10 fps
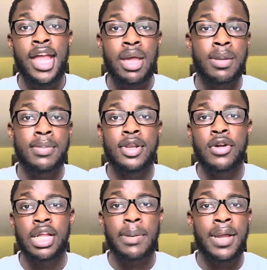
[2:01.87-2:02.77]
a.m.
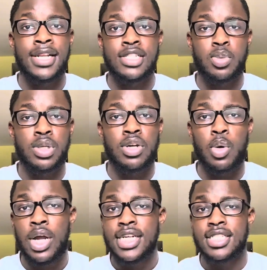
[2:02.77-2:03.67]
during a maintenance window,
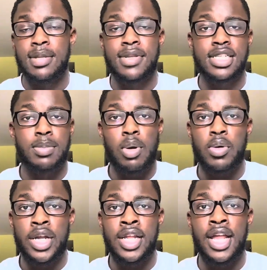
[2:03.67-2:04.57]
something is
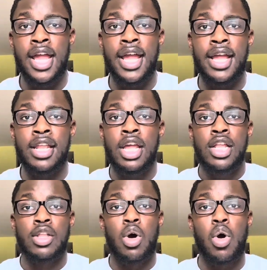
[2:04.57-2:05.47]
broken, and
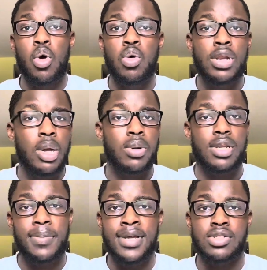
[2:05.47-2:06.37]
the whole network
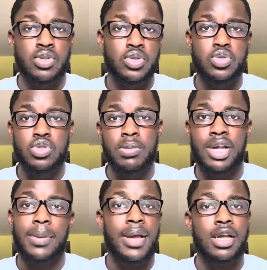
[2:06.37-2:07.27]
depends on you to bring
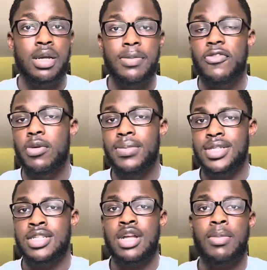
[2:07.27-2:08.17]
it back up before
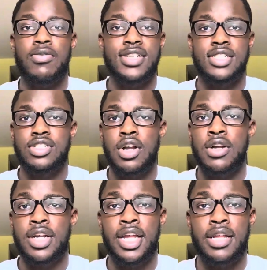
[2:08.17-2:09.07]
business operations start
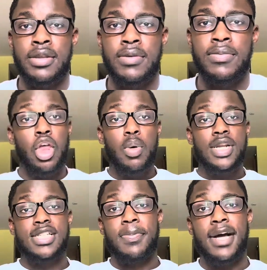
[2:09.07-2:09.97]
again. Though it
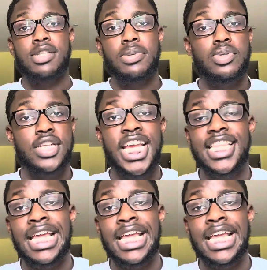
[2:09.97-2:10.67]
is possible to get that